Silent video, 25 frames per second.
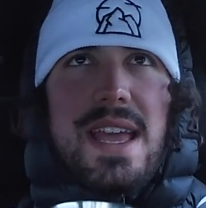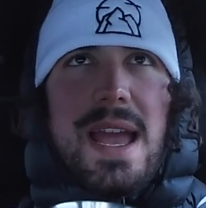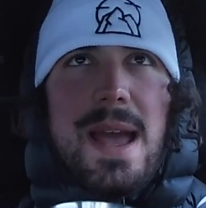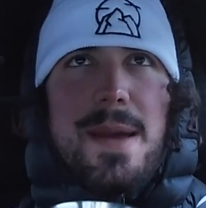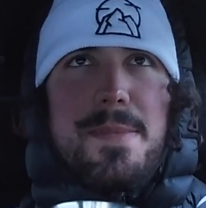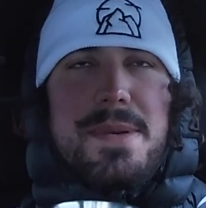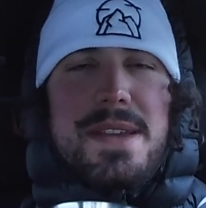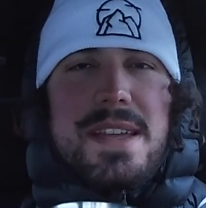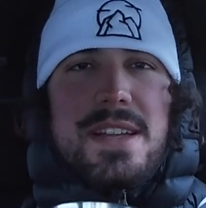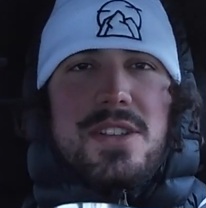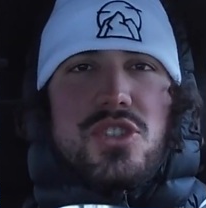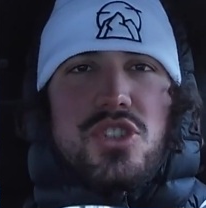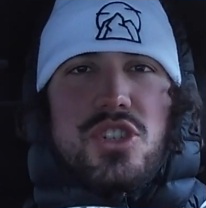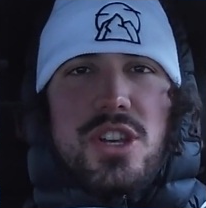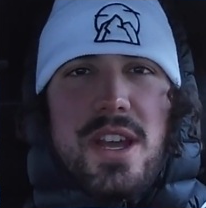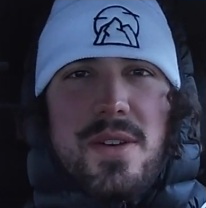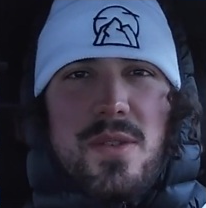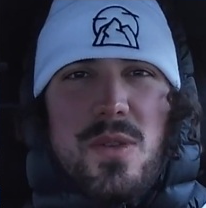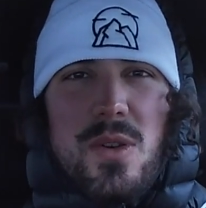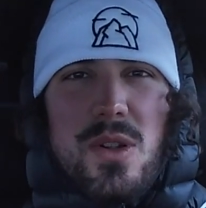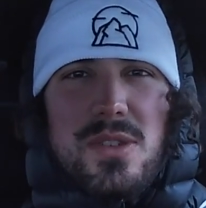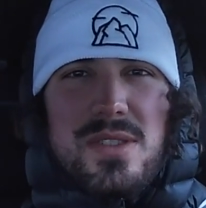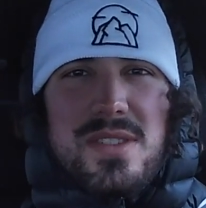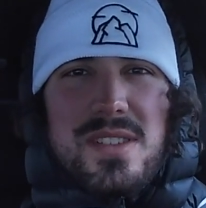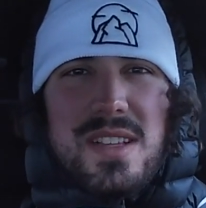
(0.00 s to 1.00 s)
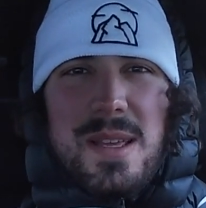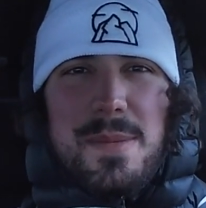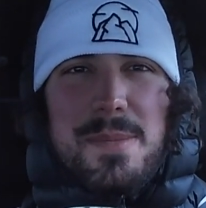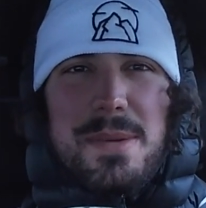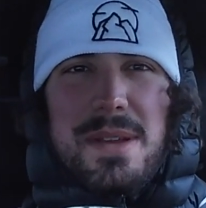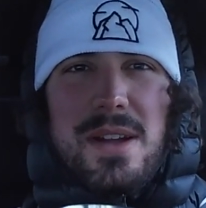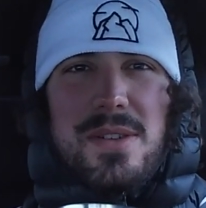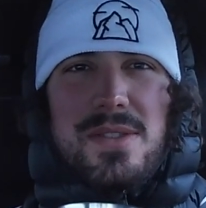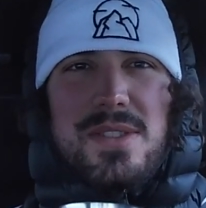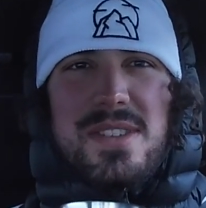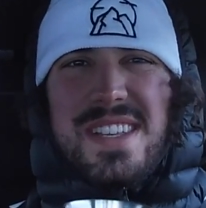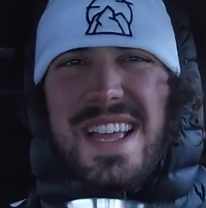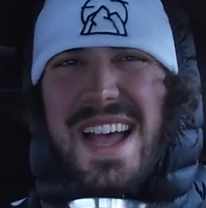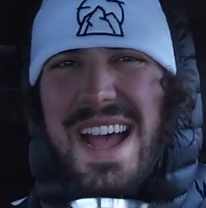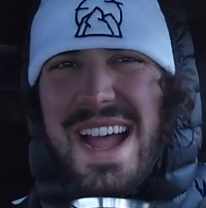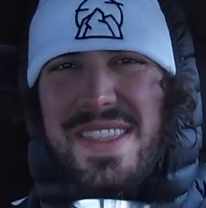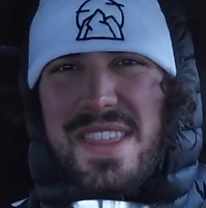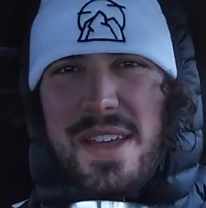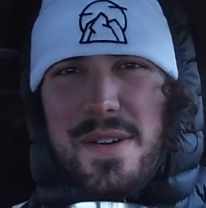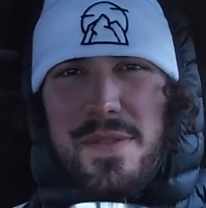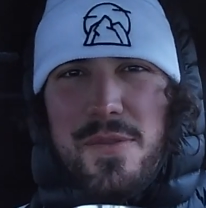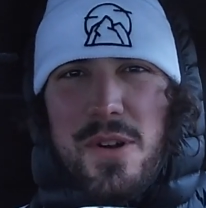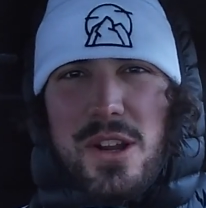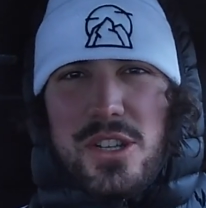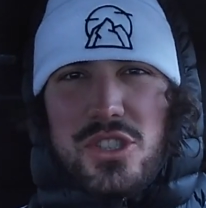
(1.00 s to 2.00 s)
Camping in general, sleeping
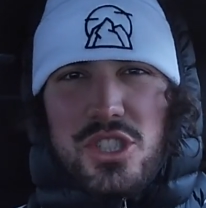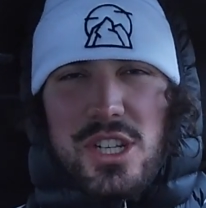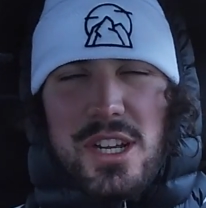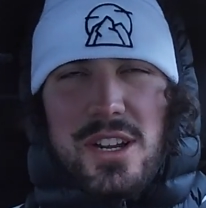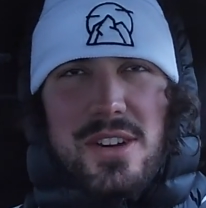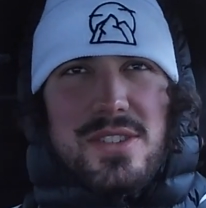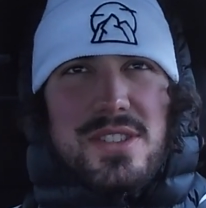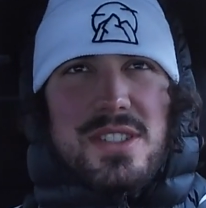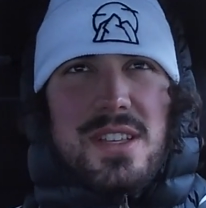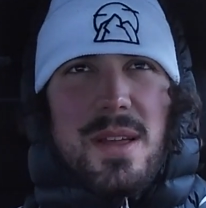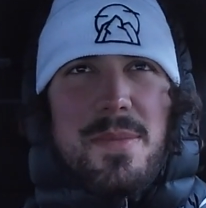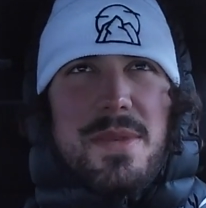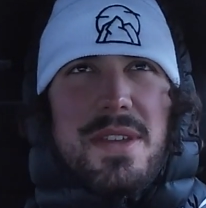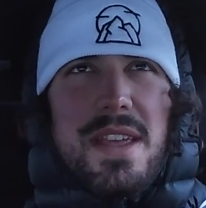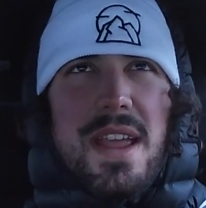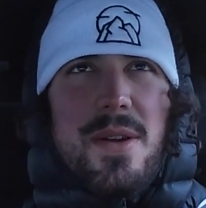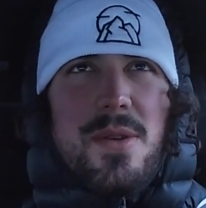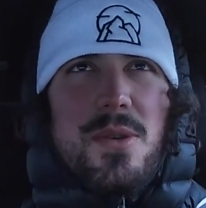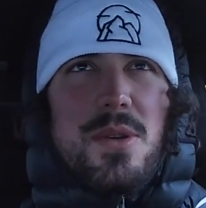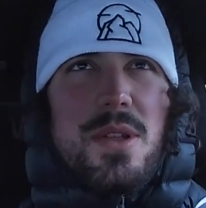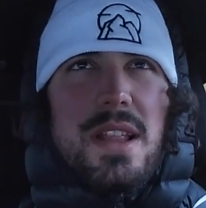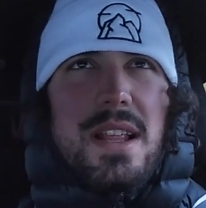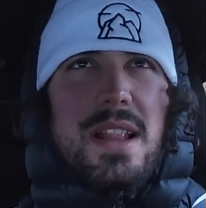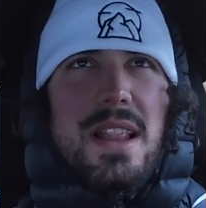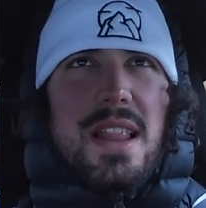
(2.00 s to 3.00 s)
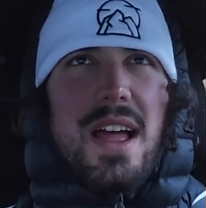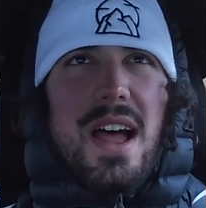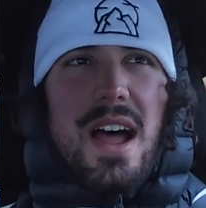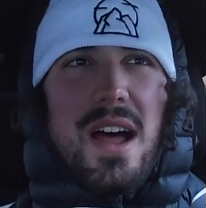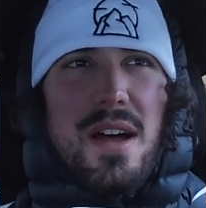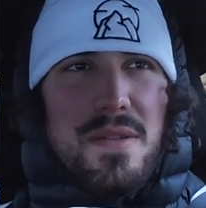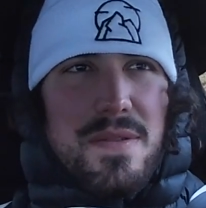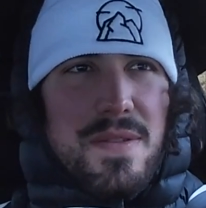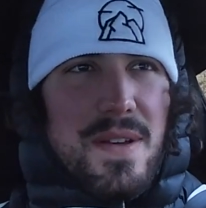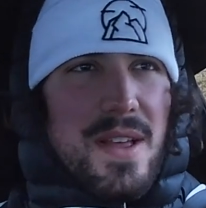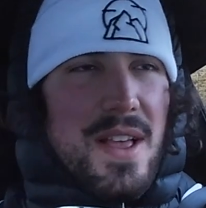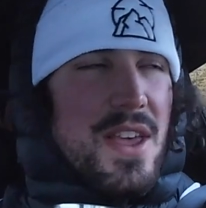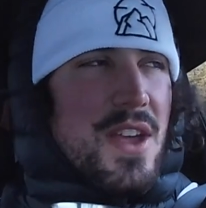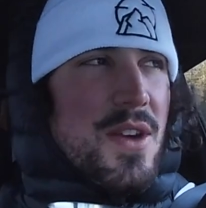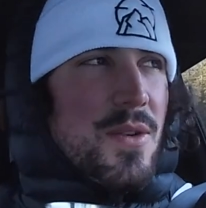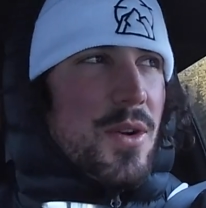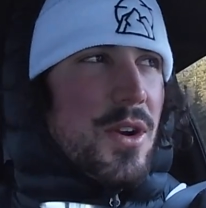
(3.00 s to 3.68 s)
outside, that fresh air is something I really love,